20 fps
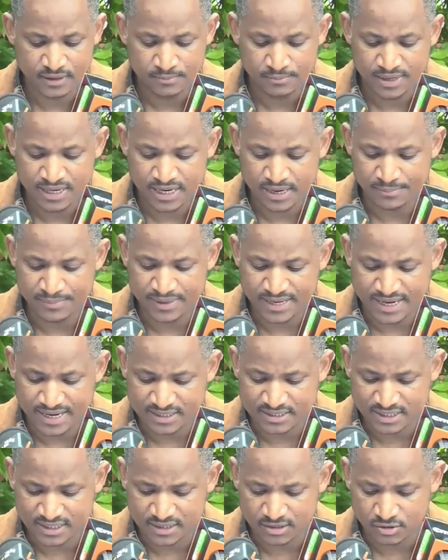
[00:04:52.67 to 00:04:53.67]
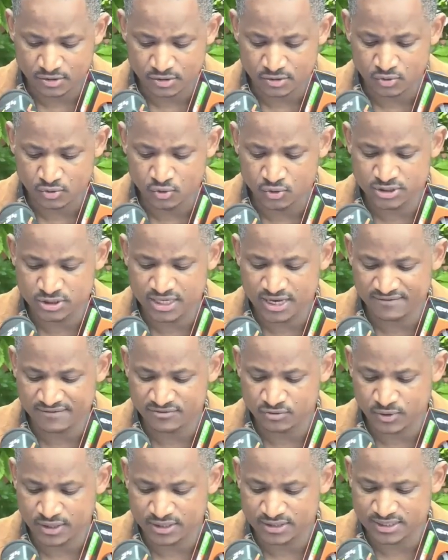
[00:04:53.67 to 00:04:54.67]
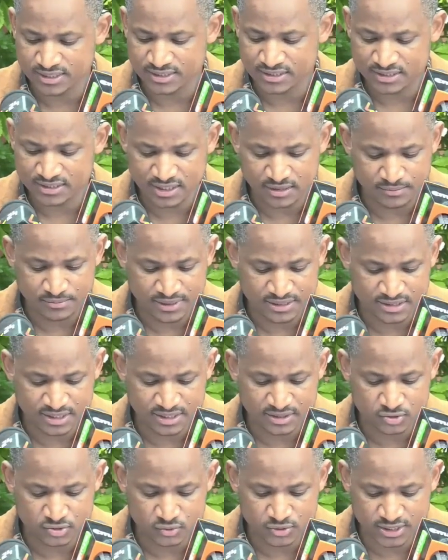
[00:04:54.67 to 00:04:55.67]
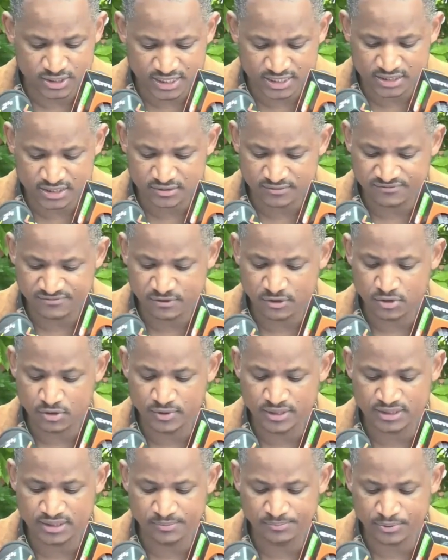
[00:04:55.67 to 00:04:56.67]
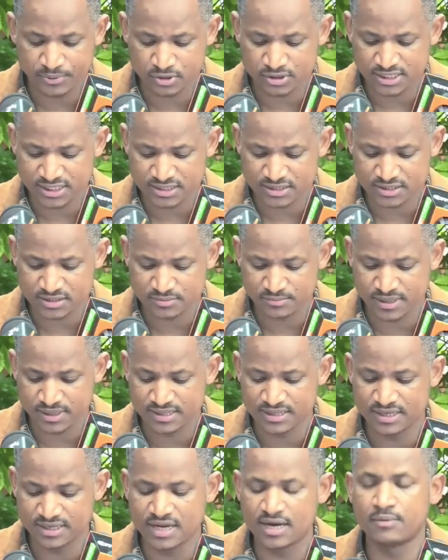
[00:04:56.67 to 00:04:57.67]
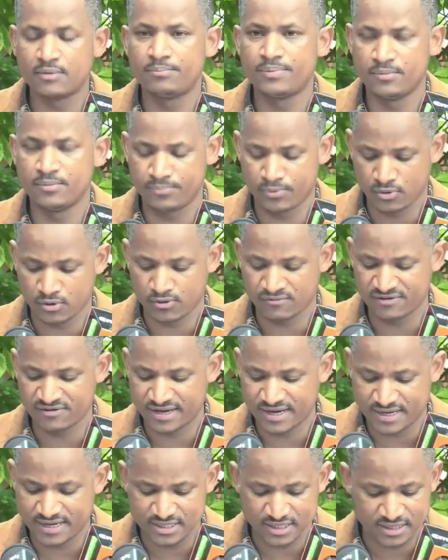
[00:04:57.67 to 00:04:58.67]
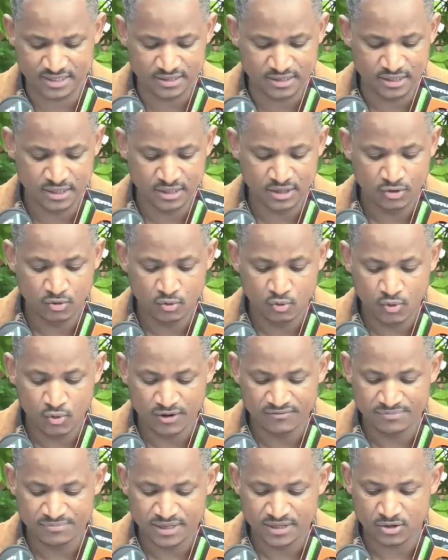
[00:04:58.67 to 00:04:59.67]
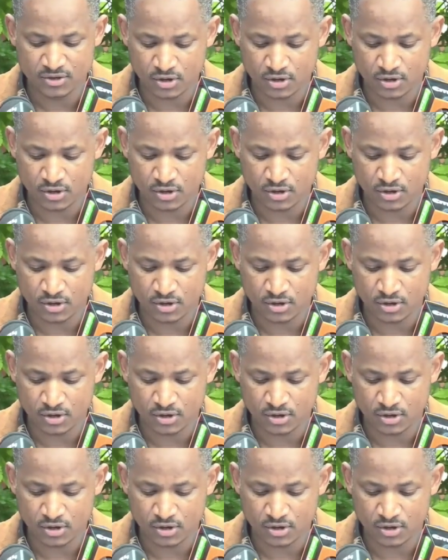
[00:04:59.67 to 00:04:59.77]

been abducted or whose loved ones are still missing to date following the protests by the young people of Kenya who have been